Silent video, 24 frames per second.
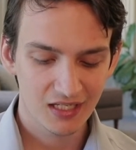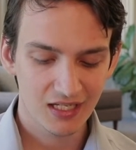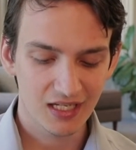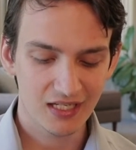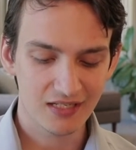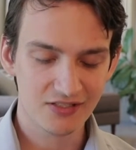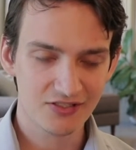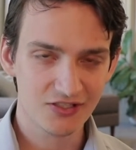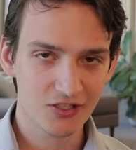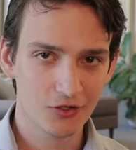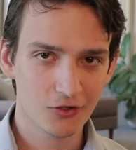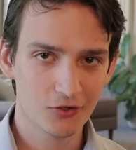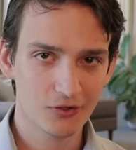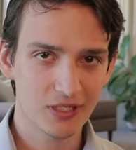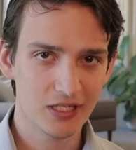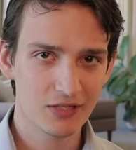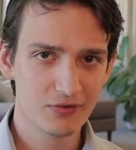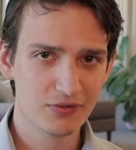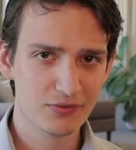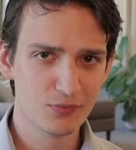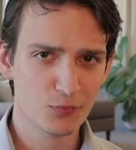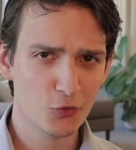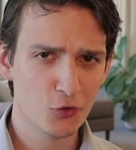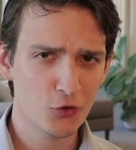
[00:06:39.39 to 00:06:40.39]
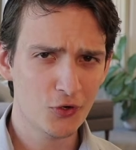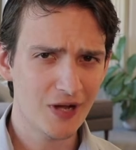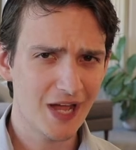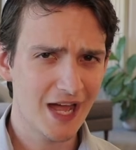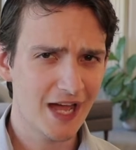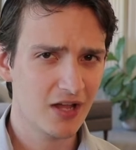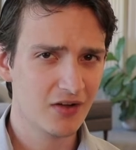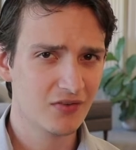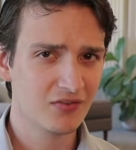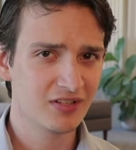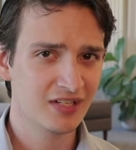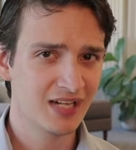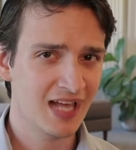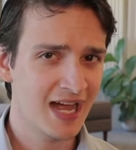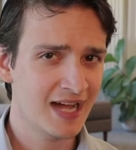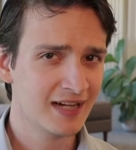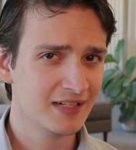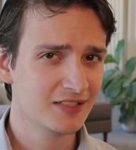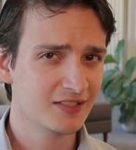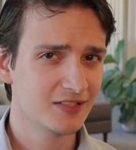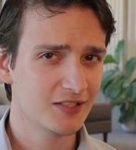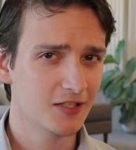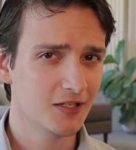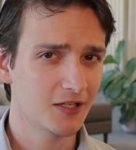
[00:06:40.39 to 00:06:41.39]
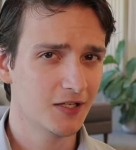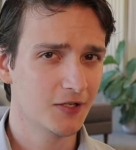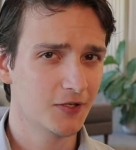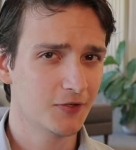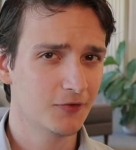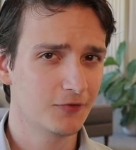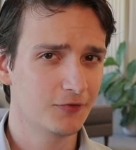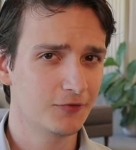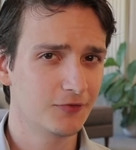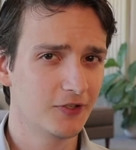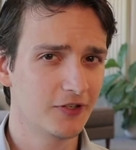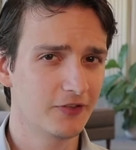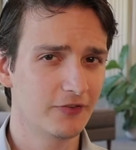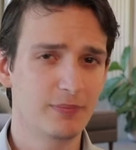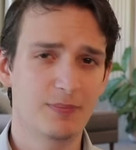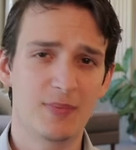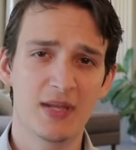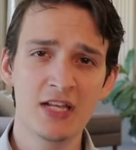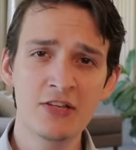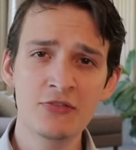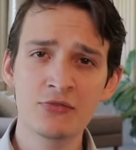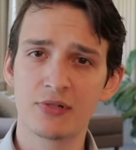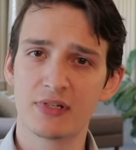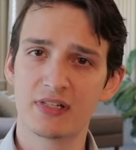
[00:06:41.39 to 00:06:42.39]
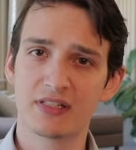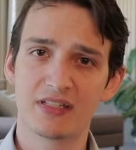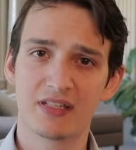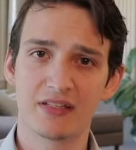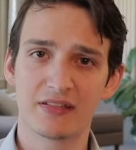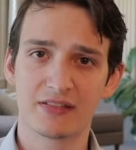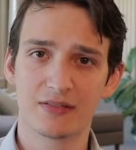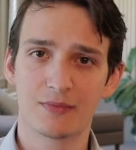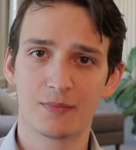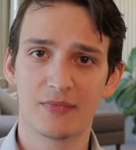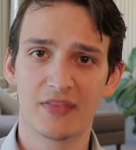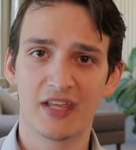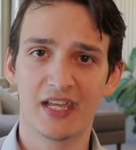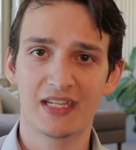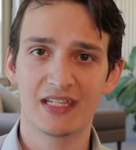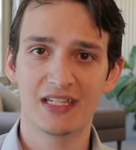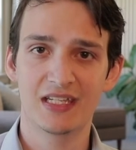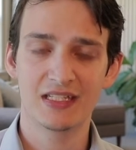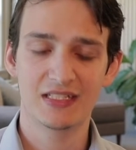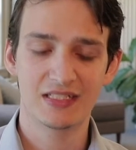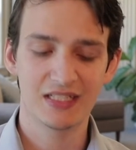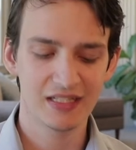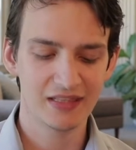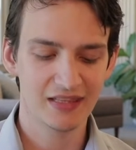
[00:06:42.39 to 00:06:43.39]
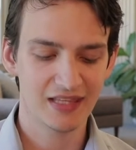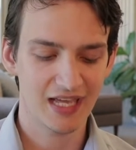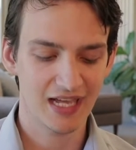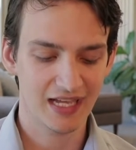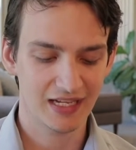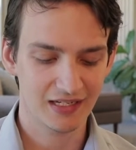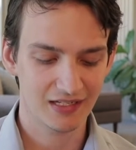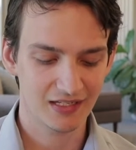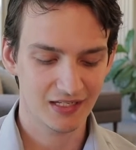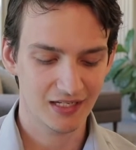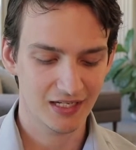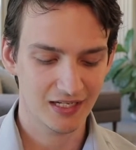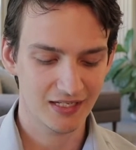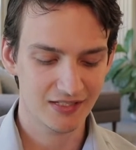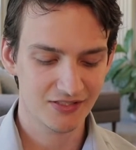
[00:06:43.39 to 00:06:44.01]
And so it was more out of an act of patriotism that he did that,